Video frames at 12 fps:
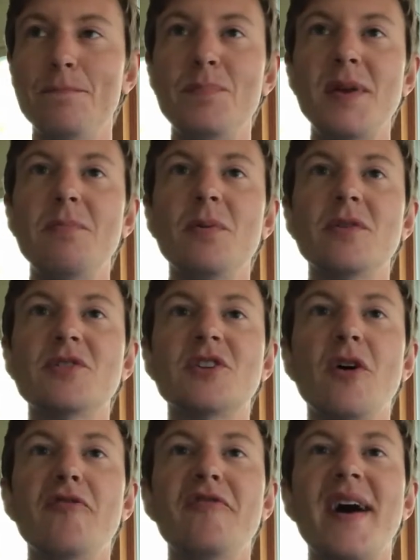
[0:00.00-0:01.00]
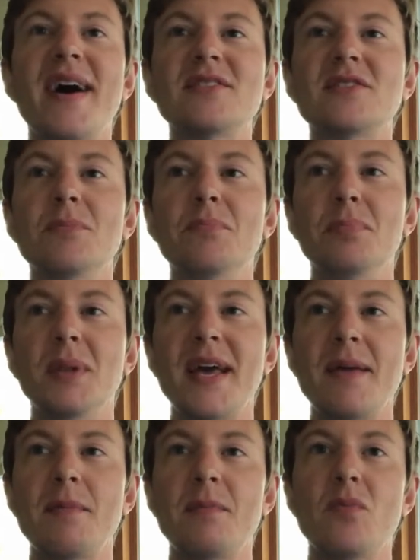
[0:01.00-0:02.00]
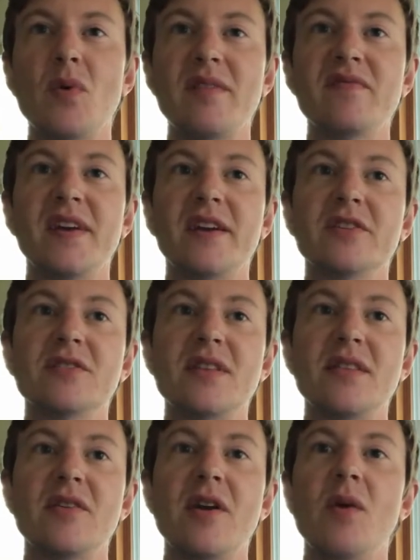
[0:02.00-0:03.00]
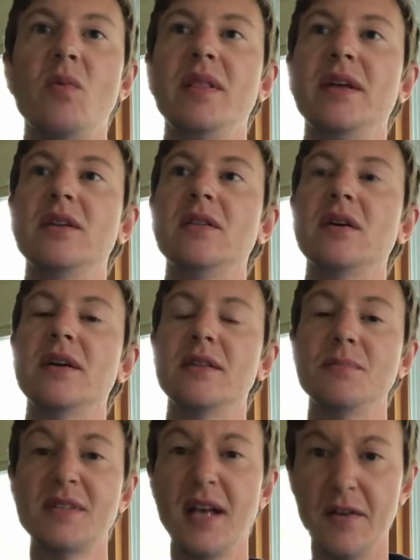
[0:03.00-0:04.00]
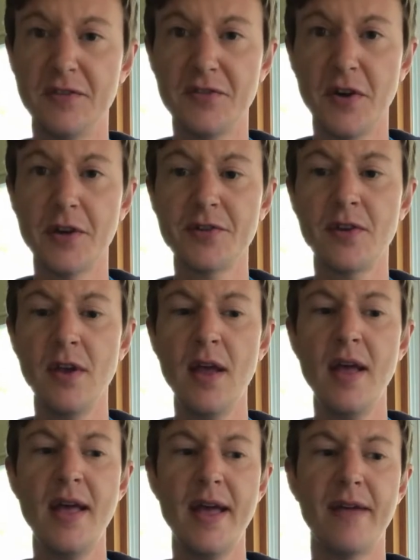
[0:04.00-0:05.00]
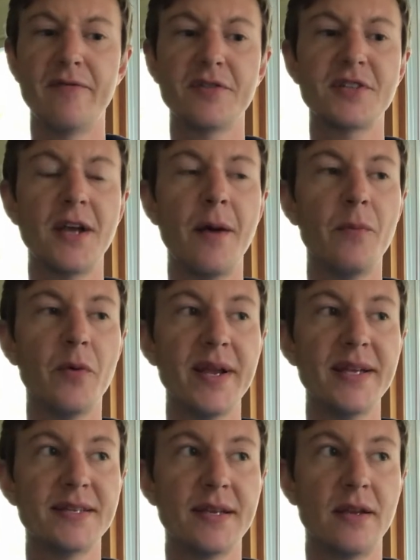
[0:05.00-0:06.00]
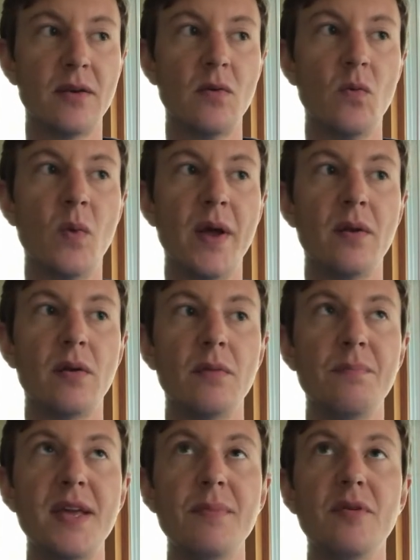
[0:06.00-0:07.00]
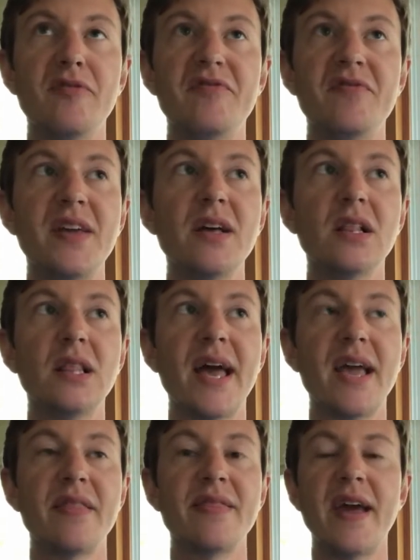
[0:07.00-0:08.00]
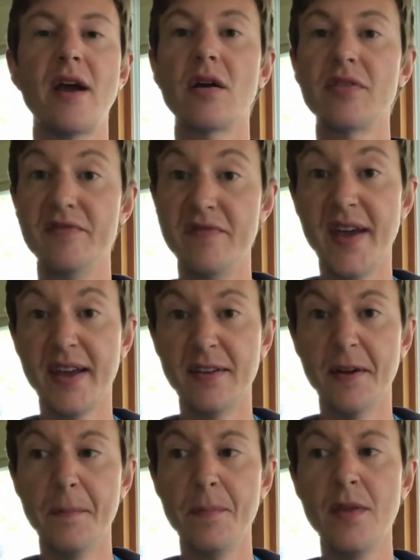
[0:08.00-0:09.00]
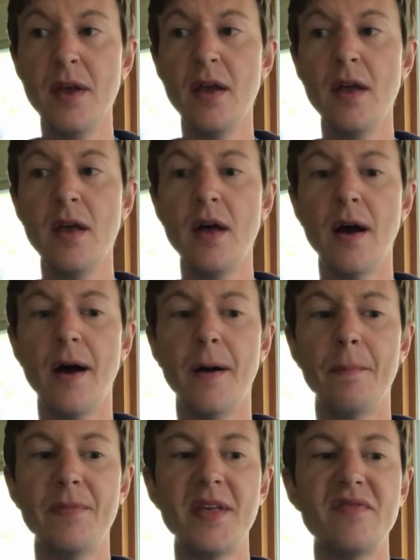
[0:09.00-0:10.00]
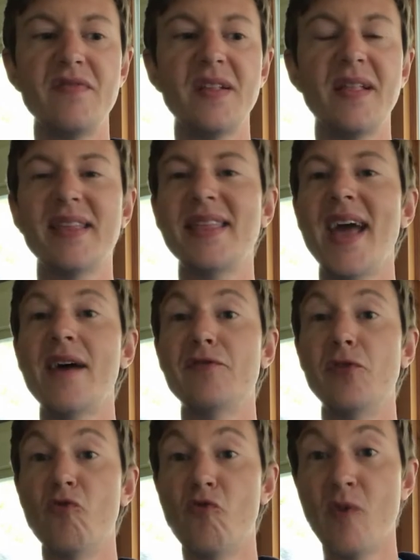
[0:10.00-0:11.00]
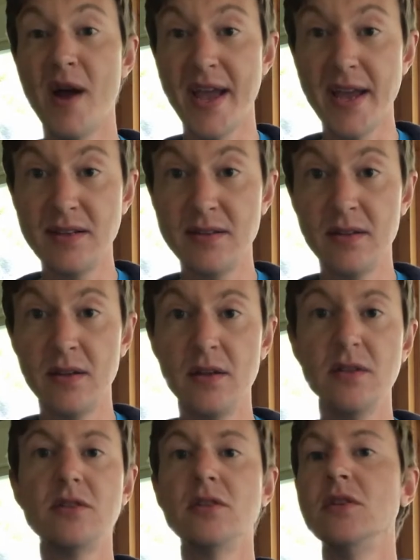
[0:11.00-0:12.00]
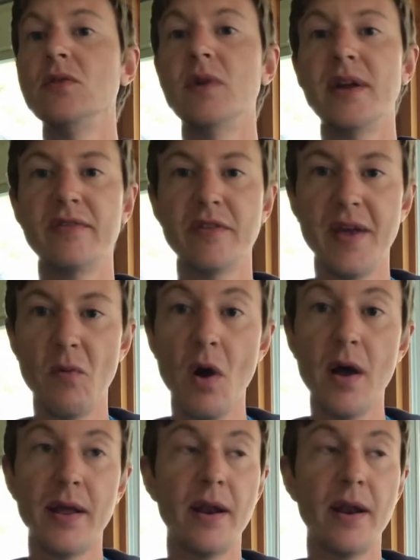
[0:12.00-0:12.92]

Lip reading: People are so fast to blame and point fingers that they're not willing to look at themselves first. And for some reason, when people feel like they are the victim, they feel like they have the right to do whatever they want.